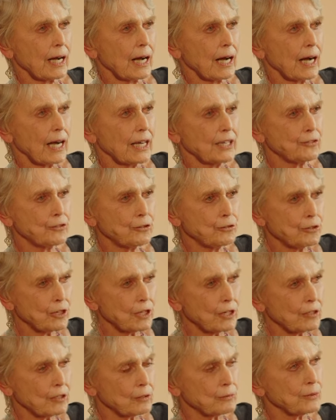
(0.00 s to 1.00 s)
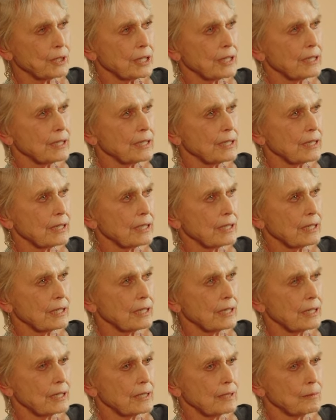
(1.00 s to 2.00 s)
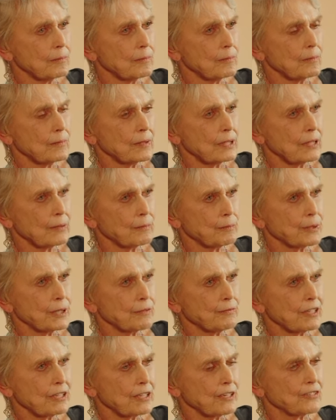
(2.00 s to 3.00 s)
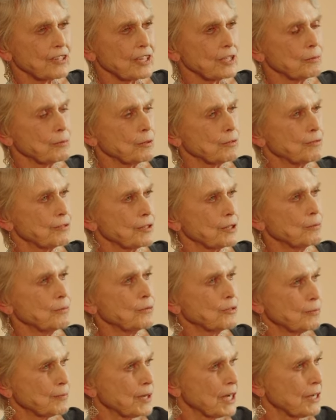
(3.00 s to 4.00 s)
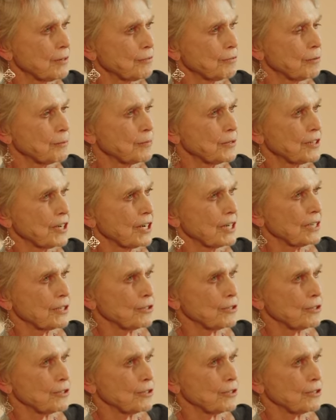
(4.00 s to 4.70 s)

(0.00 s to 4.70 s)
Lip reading: I do know that when a perfectly terrible film was made from The Dark